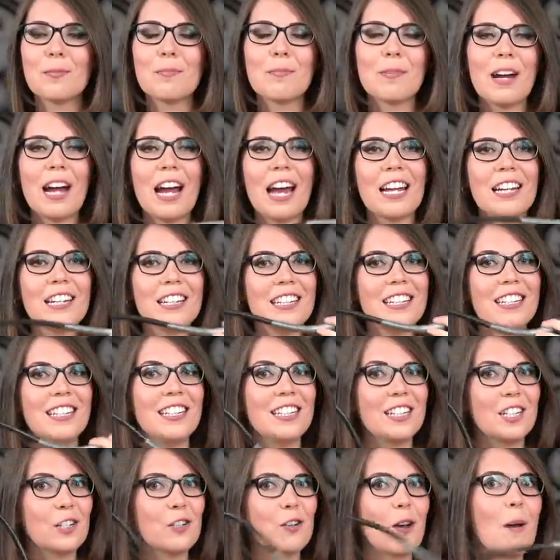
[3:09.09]
super
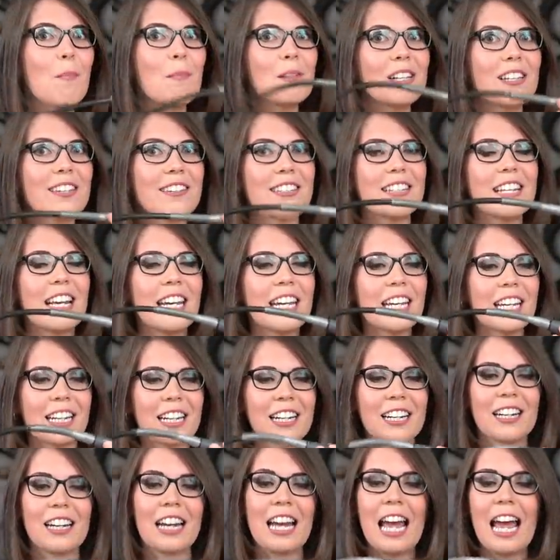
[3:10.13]
handy Dremel
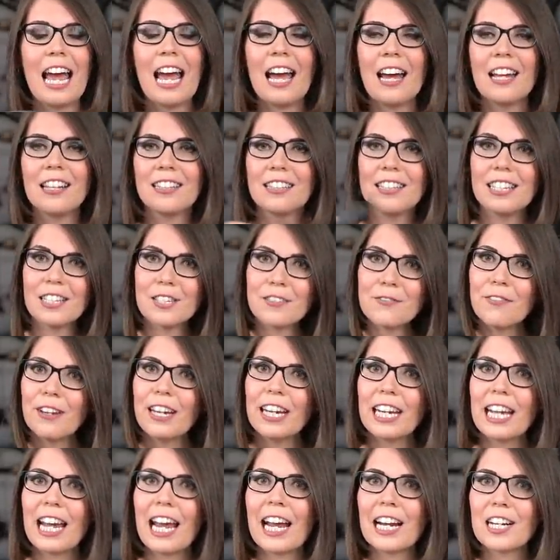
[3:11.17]
snake. And this
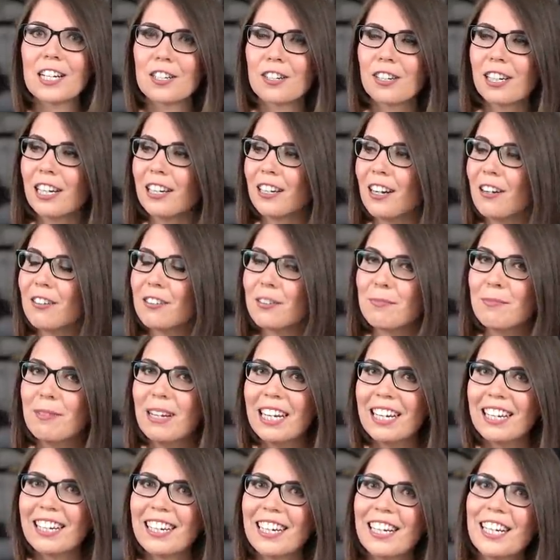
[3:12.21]
thing actually allows
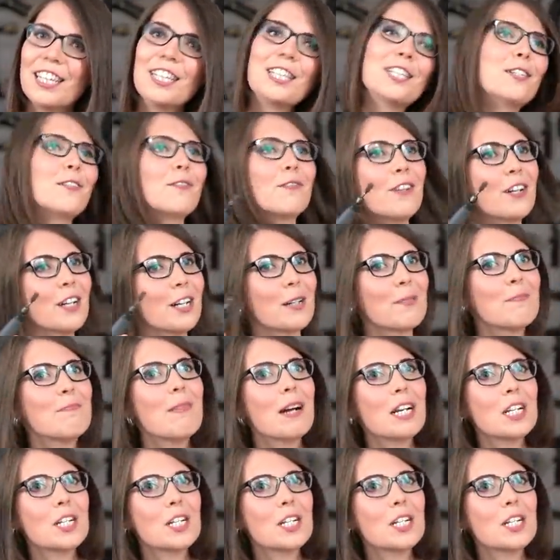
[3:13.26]
me to work